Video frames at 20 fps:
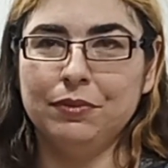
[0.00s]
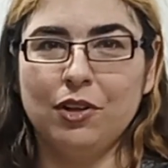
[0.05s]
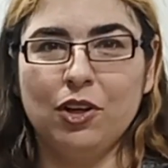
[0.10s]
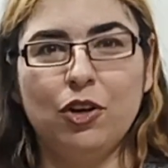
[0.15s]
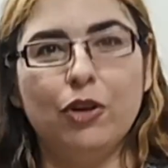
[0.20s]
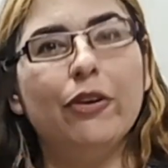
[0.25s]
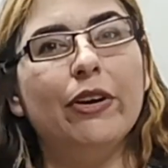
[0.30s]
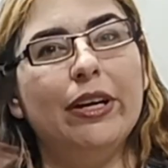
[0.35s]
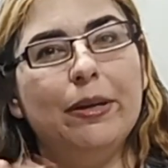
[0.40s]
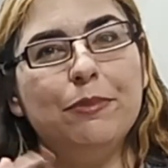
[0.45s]

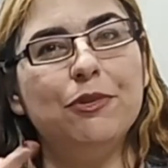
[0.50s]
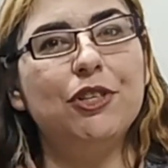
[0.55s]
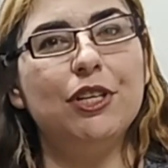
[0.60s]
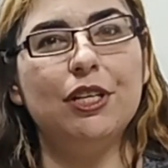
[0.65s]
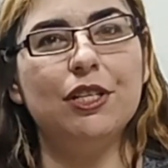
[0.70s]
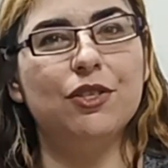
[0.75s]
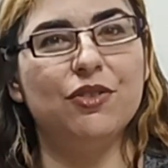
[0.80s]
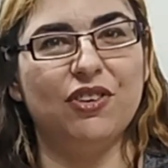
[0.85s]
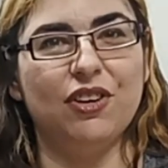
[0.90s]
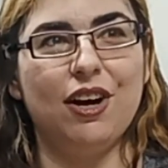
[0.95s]
cream
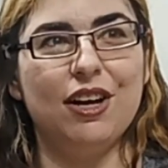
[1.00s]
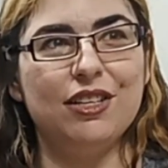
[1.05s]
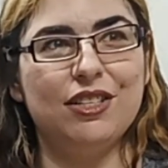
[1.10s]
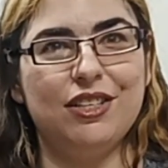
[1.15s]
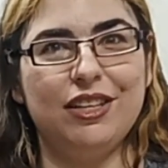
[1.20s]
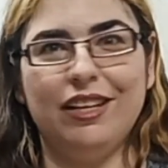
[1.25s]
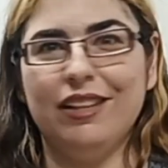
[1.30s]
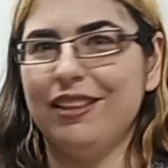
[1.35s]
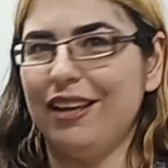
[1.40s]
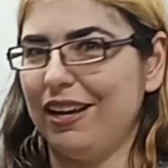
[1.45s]
cheese
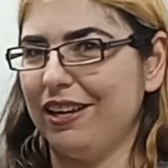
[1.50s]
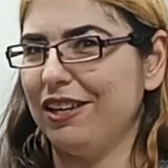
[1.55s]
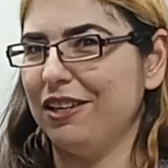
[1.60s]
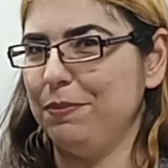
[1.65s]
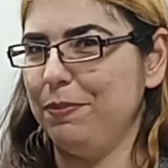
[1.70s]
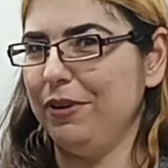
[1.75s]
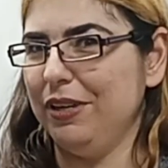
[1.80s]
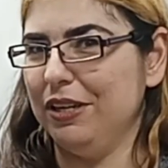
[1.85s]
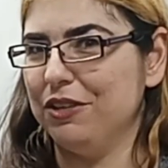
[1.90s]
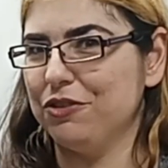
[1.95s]
frosting, that could
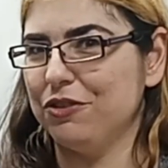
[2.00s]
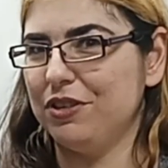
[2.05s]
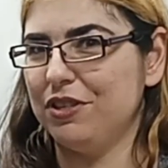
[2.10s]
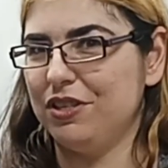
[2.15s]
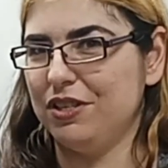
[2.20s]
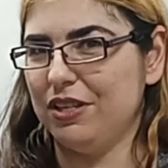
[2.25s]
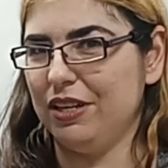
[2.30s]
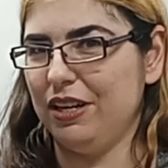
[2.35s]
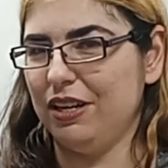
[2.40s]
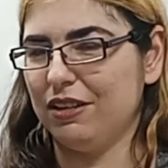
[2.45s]
be
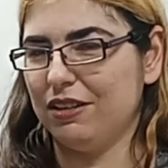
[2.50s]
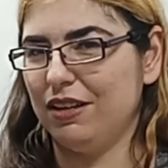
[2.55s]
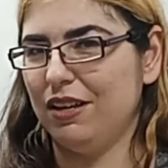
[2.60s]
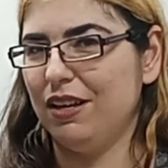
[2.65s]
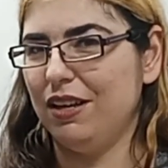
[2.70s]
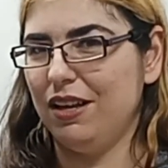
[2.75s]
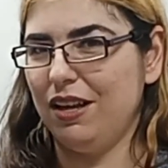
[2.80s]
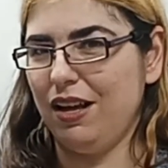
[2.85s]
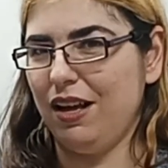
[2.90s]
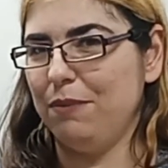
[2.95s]
interesting.
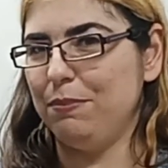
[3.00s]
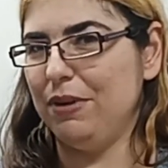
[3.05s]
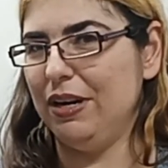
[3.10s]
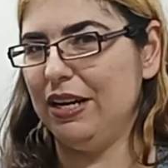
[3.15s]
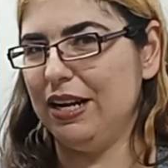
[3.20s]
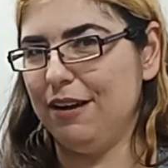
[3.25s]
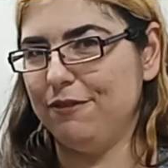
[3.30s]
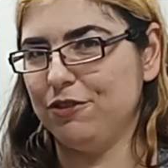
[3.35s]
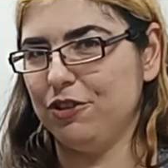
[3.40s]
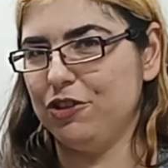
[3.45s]
Might
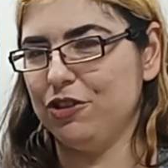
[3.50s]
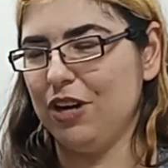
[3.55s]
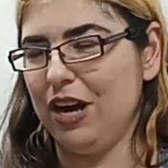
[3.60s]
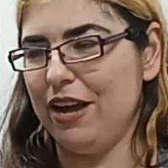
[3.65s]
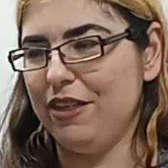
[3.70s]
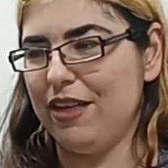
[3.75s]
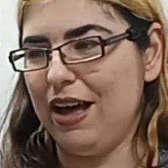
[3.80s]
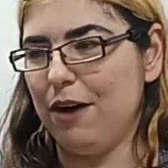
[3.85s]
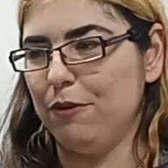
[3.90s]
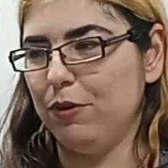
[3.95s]
have to try
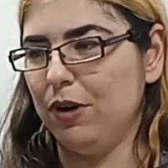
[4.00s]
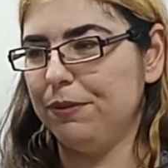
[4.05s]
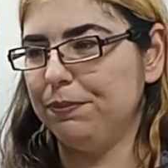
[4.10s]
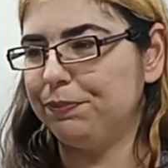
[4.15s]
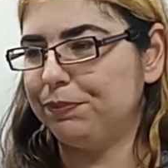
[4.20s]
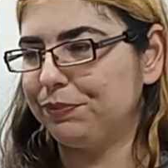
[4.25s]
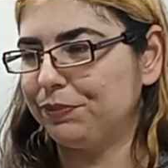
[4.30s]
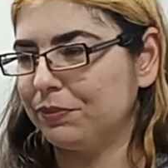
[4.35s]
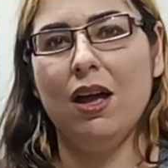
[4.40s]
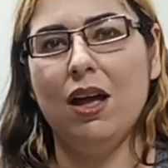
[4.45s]
that one.
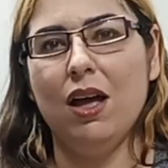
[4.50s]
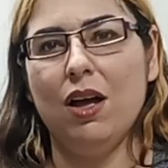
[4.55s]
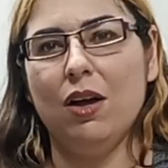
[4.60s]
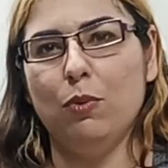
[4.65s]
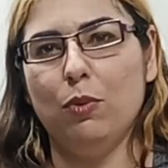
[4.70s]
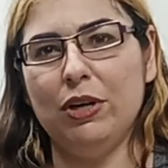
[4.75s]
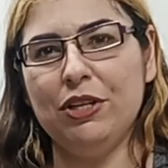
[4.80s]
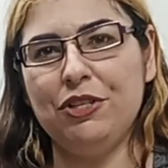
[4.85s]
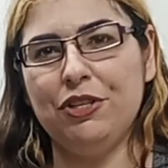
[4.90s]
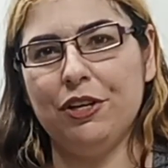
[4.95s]

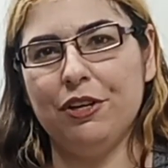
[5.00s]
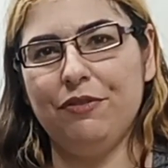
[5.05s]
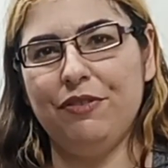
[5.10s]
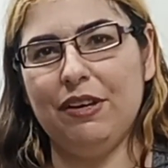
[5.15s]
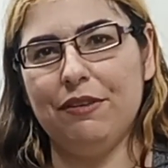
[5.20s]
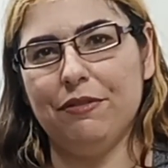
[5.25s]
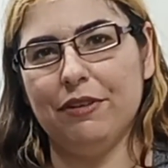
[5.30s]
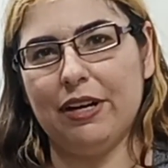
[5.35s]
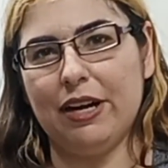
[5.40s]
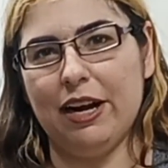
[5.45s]
What's your
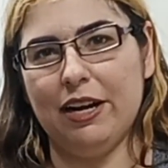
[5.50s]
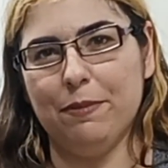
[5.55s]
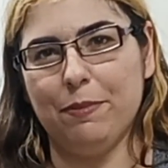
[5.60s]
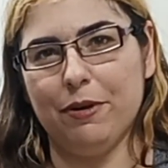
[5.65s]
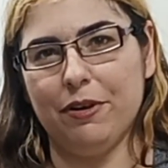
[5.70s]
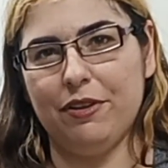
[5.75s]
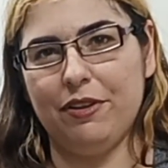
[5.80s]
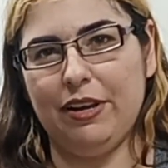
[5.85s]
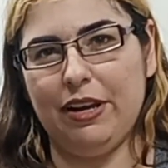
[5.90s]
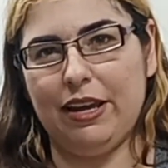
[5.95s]
favorite kind of
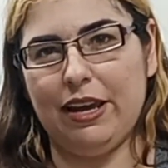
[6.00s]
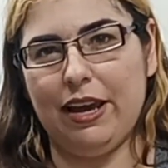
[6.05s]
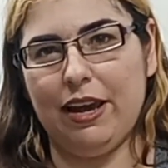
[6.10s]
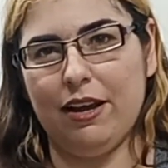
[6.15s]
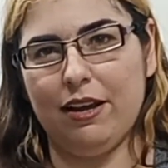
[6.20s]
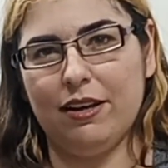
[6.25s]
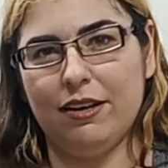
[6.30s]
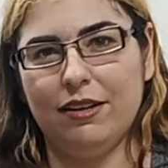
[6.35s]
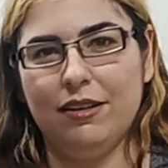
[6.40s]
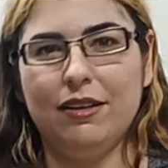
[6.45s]
birthday
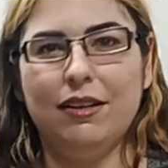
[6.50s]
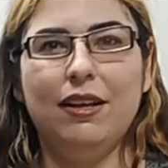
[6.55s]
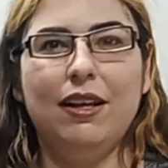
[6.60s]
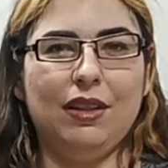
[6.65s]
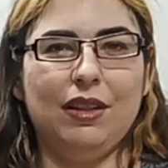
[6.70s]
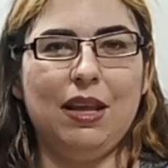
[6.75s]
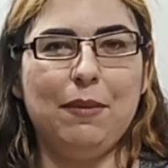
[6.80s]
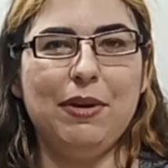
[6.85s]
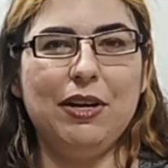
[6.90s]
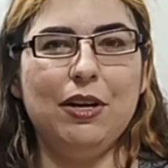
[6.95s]
cake?
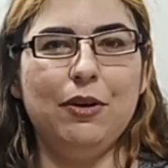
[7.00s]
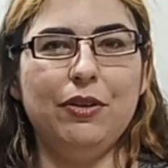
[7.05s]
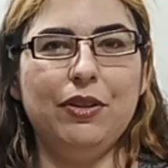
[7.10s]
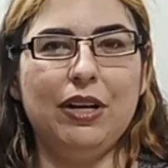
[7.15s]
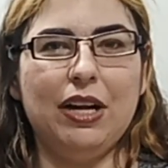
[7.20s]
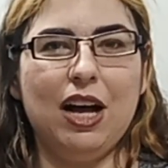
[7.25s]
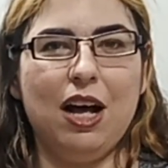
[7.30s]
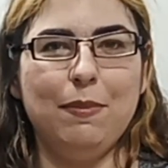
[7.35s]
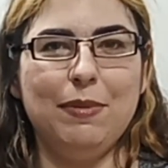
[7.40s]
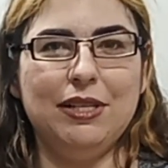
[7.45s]
Let me know in the
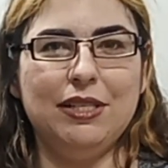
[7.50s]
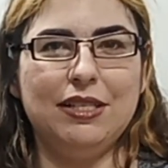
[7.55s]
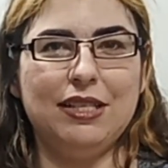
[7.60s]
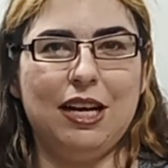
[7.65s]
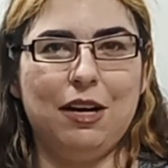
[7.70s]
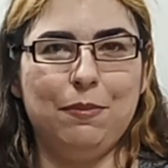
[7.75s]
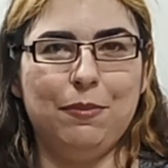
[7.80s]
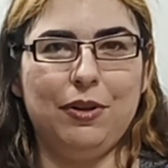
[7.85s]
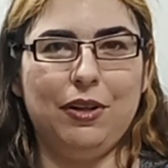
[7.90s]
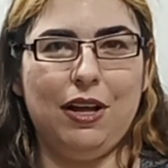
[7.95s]
comments
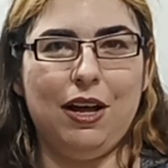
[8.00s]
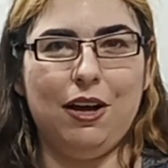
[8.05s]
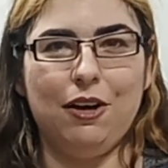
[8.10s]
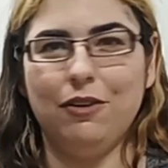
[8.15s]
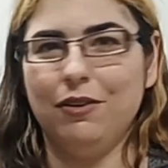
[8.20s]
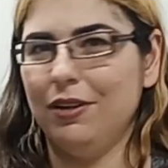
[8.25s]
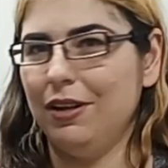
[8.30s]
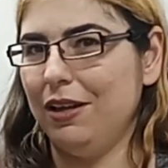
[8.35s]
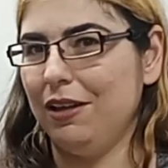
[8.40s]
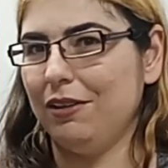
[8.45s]
down below.
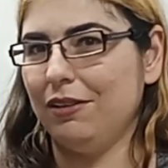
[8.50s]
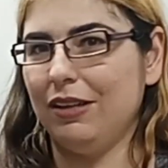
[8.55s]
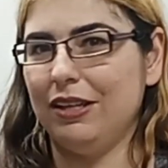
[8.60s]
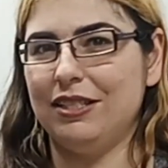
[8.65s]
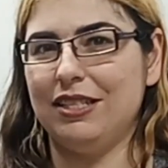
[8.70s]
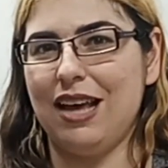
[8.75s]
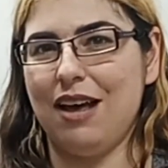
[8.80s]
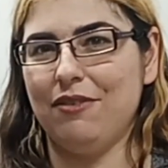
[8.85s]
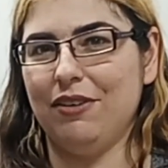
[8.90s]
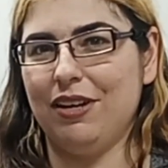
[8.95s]

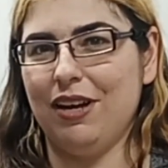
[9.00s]
Let's have a